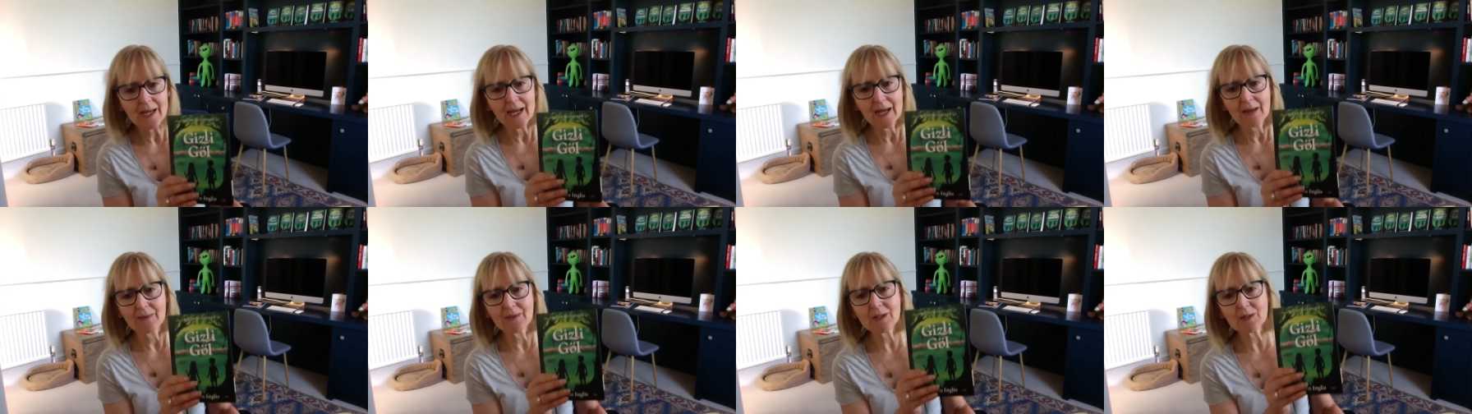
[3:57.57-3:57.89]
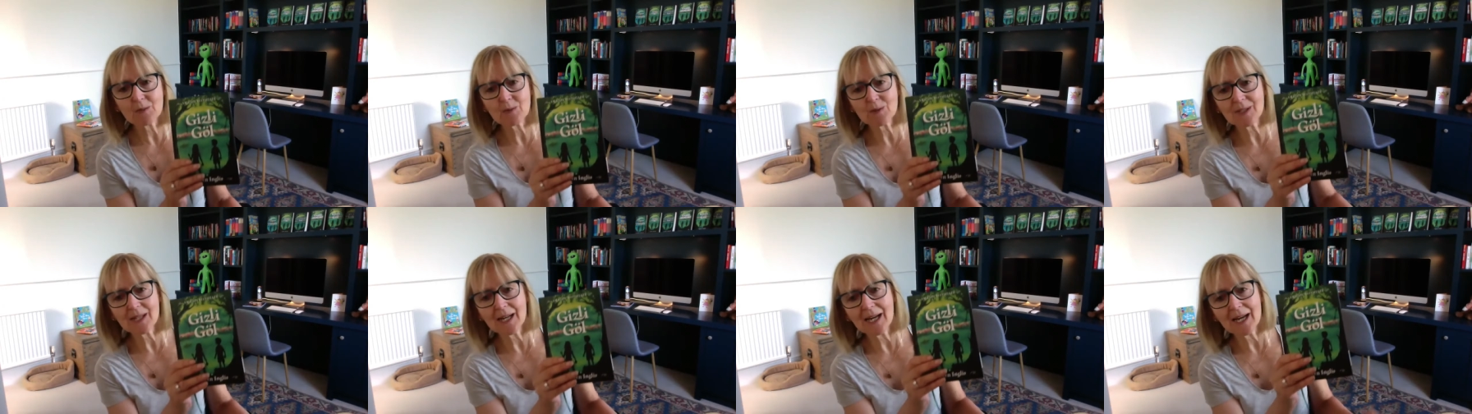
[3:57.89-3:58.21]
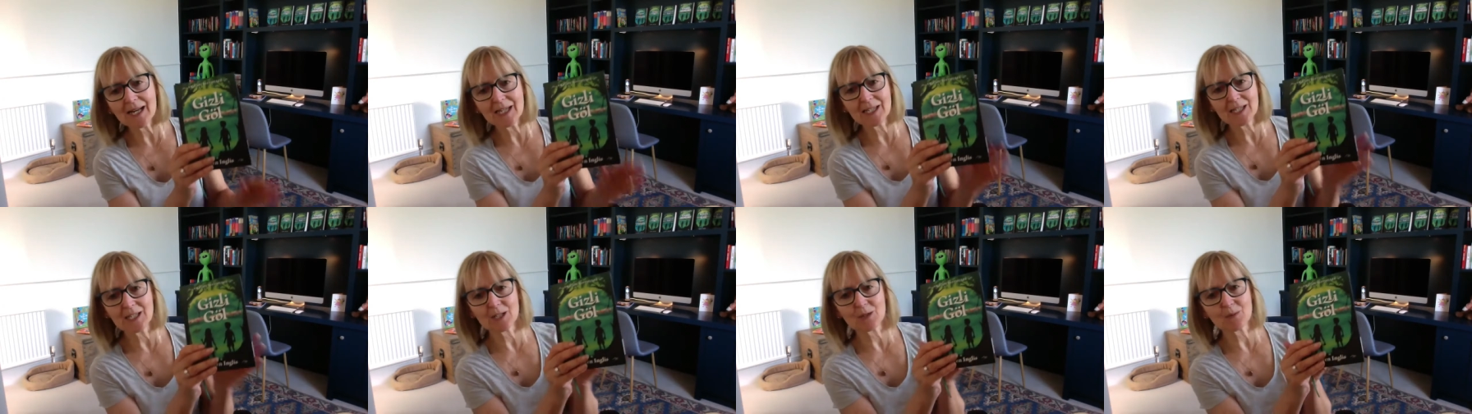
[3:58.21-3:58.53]
And this was the
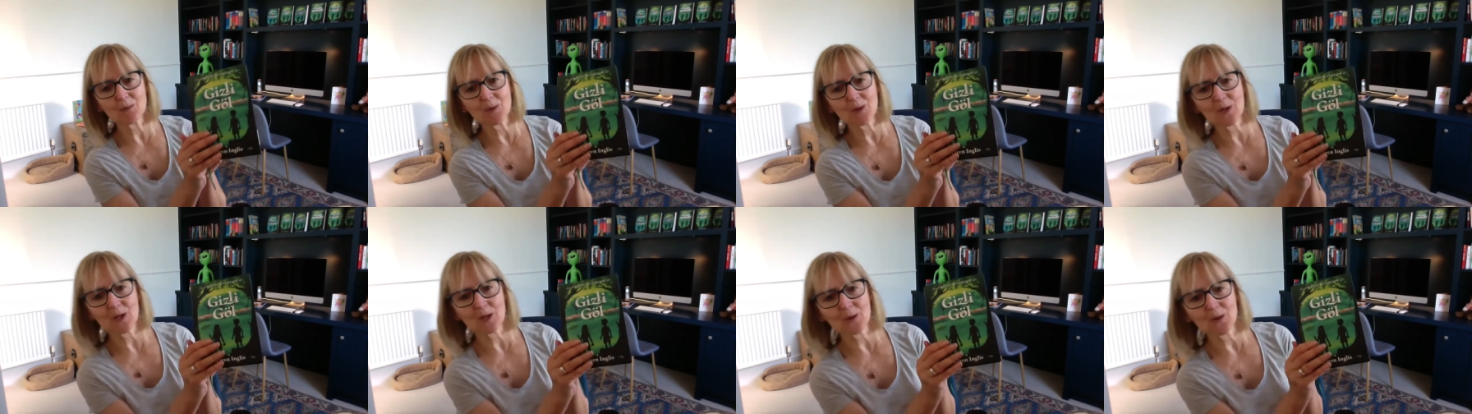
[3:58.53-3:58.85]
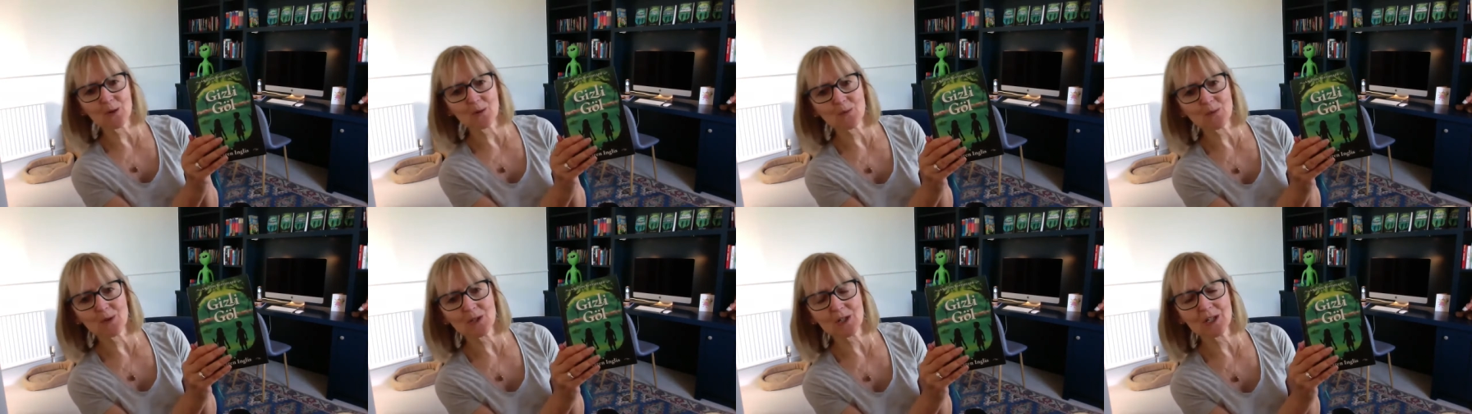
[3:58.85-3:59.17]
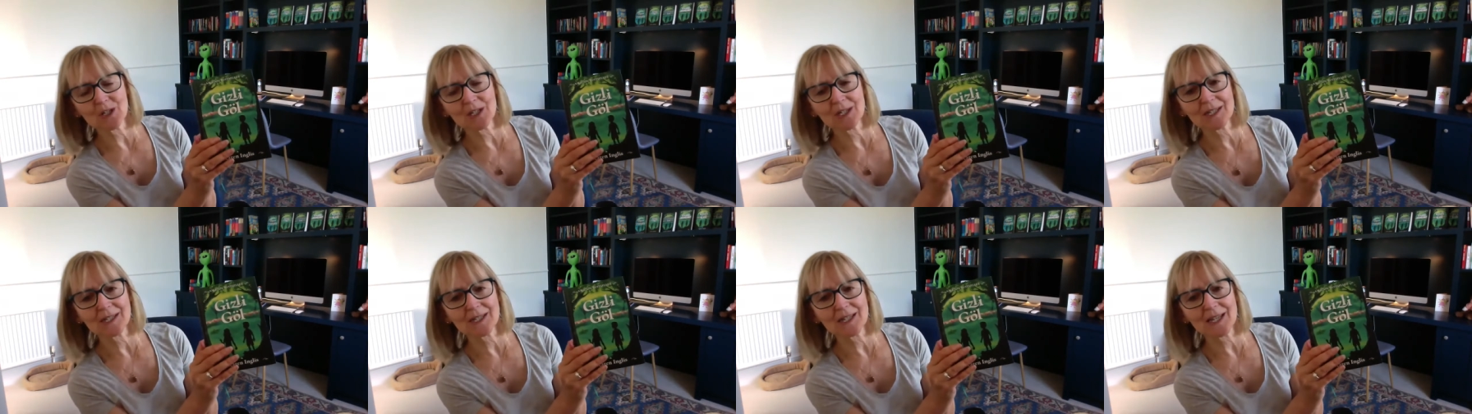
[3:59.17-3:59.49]
latest one I got,
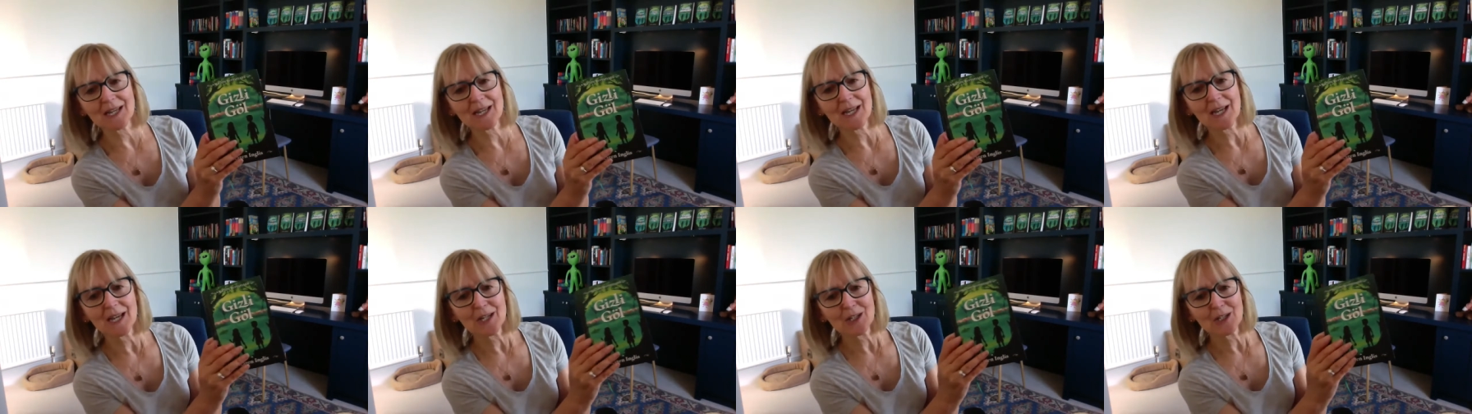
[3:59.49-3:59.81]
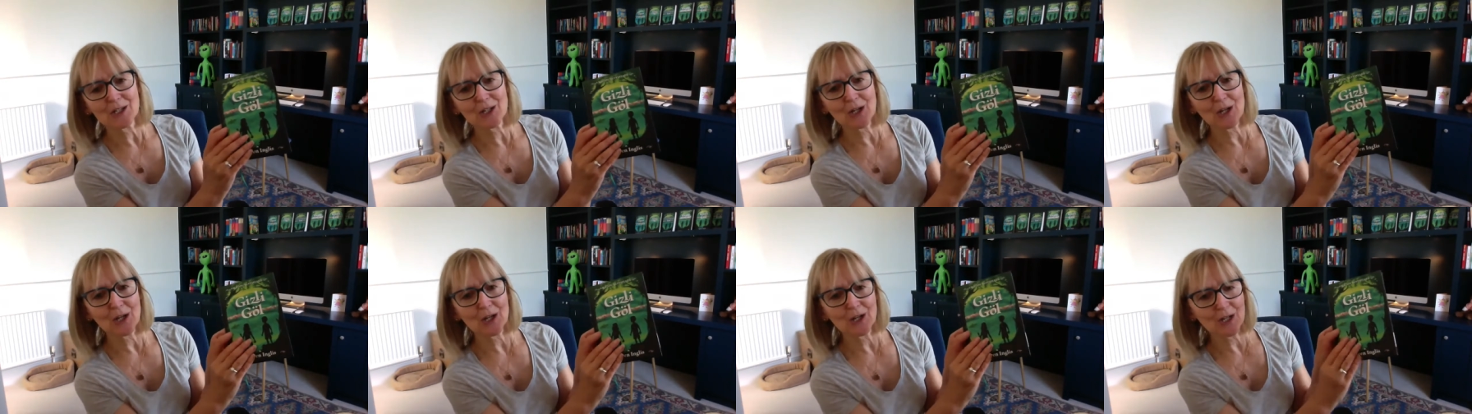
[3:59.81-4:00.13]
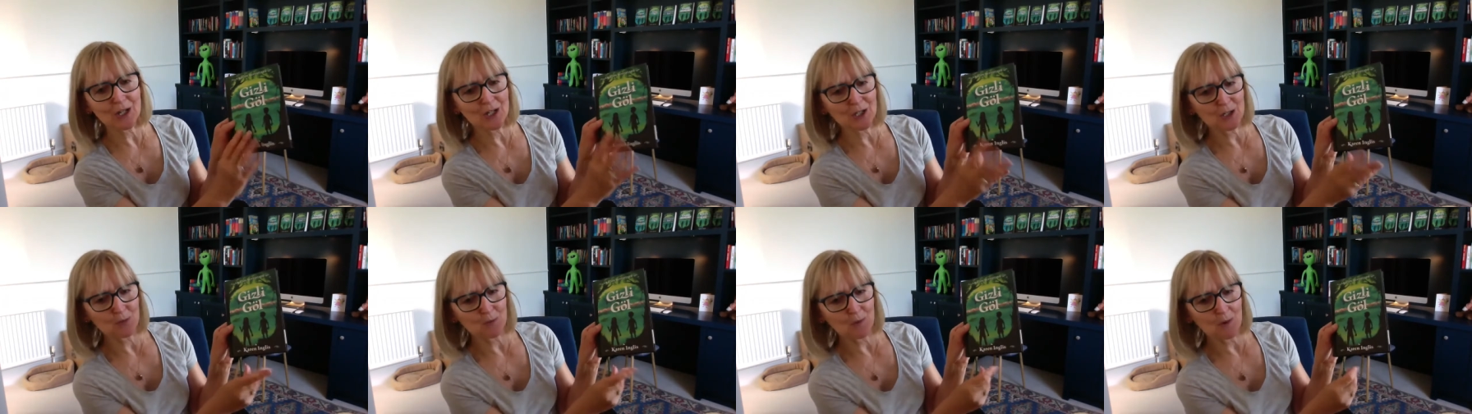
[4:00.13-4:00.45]
which is the
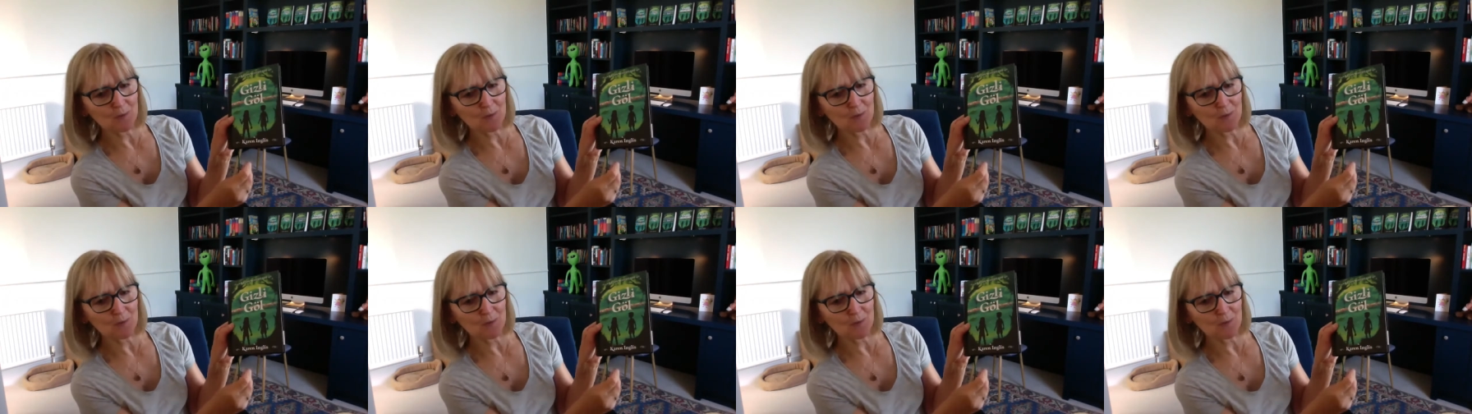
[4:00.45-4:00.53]
Turkish